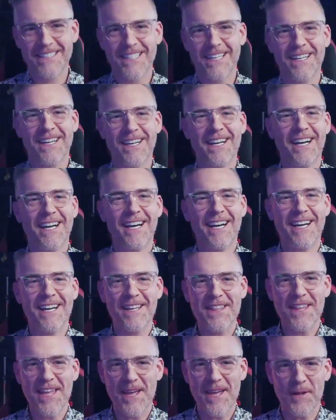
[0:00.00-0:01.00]

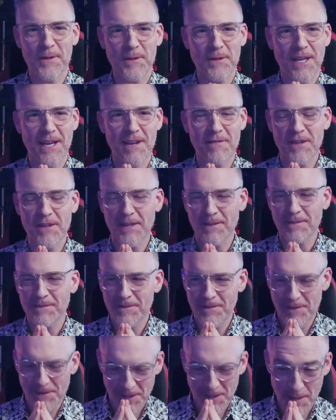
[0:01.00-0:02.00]
The Helldiving.
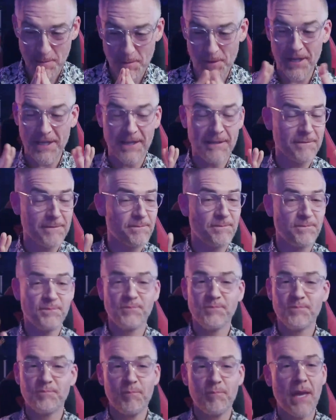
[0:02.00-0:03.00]
For liberty.
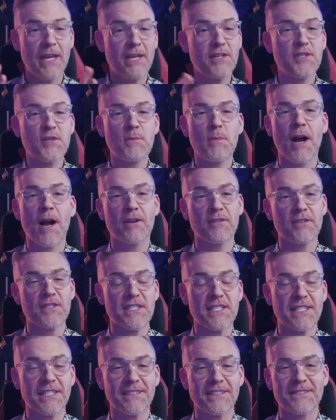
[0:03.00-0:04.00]
Managed
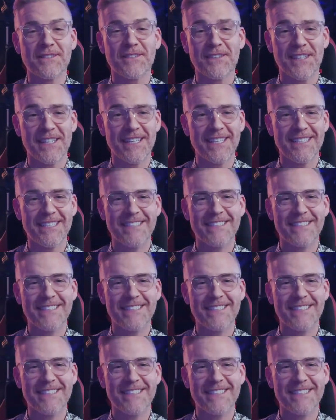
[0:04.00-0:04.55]
democracy, right?